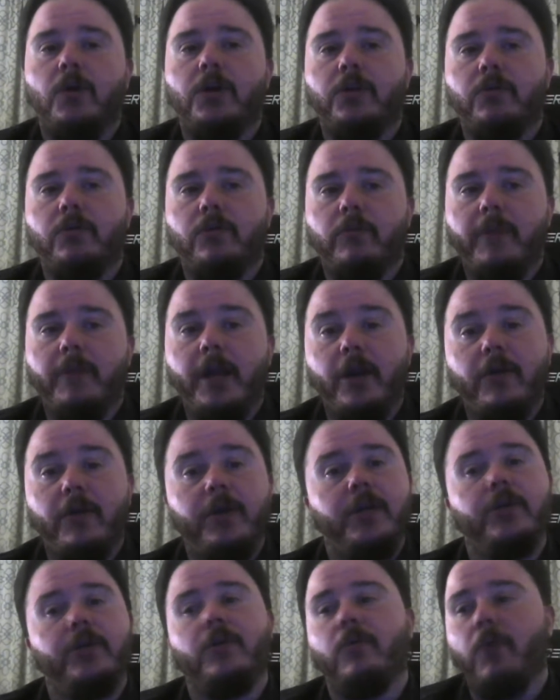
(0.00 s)
while you were
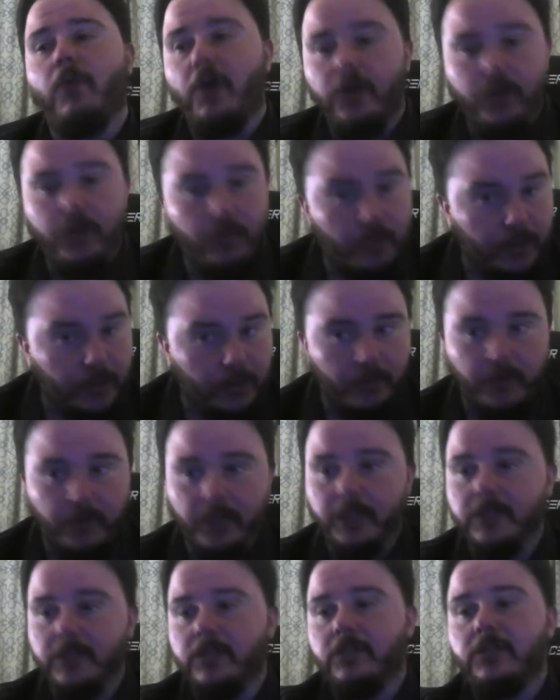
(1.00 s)
married or while you were in
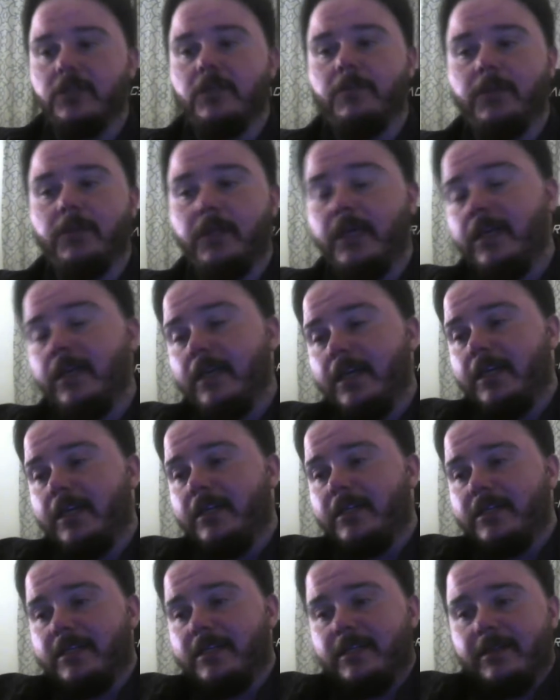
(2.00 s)
a relationship. And that,
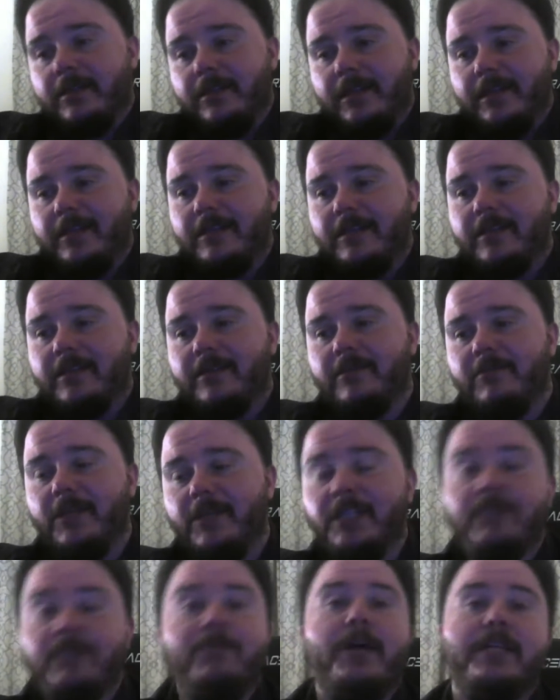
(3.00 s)
and it's,
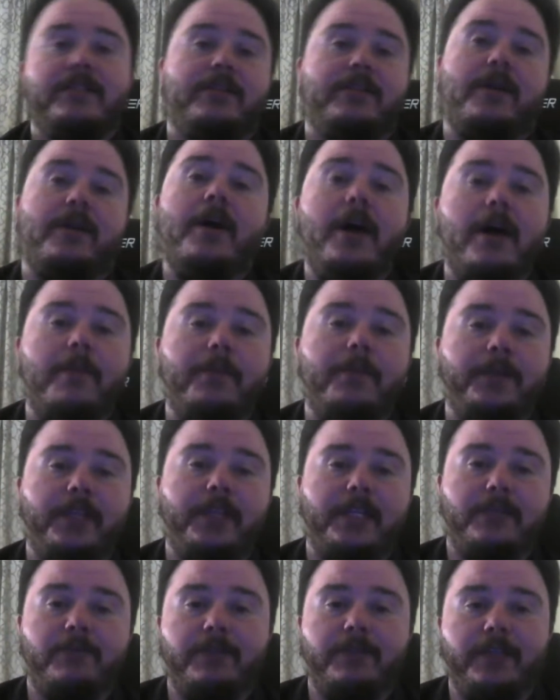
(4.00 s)
it's, it's messed
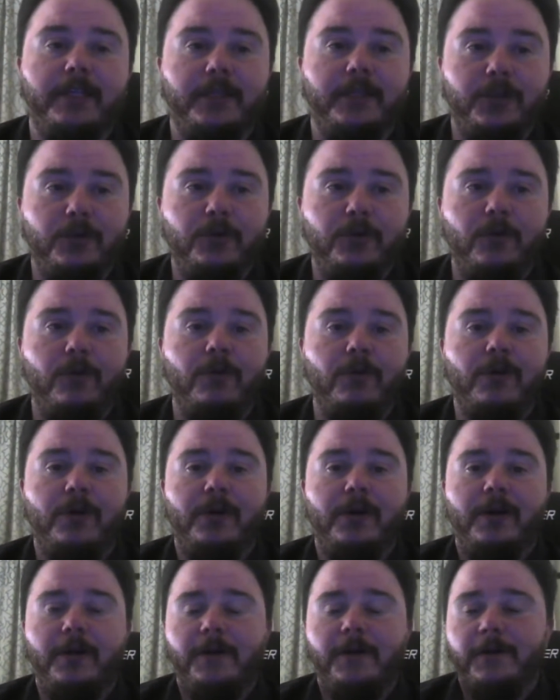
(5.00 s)
up, but that's what they
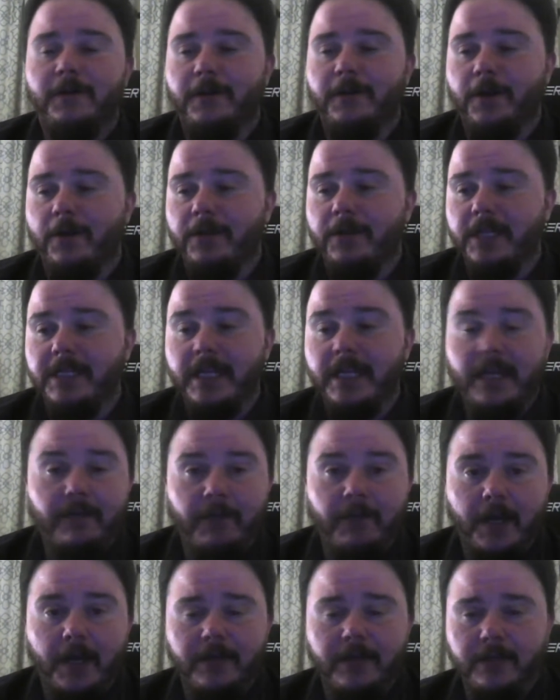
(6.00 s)
do. You know, they
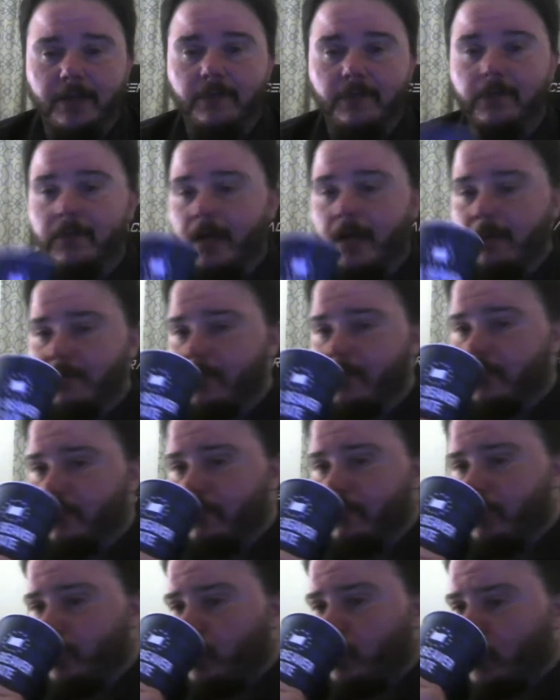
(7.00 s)
take advantage of you.
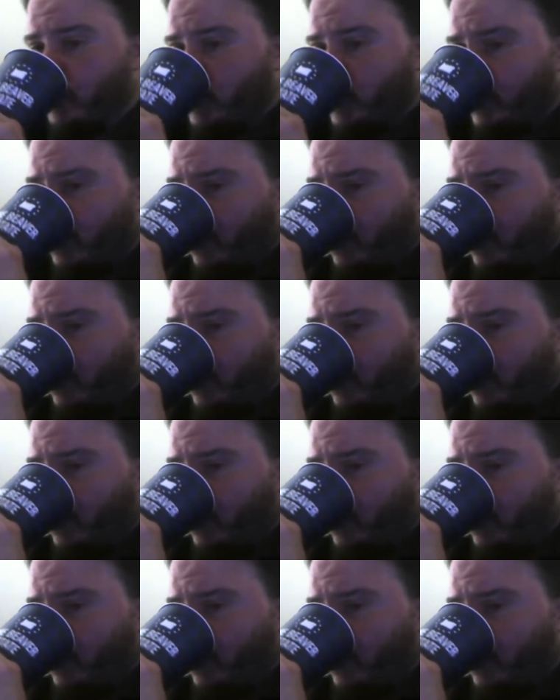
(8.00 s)
Absolutely.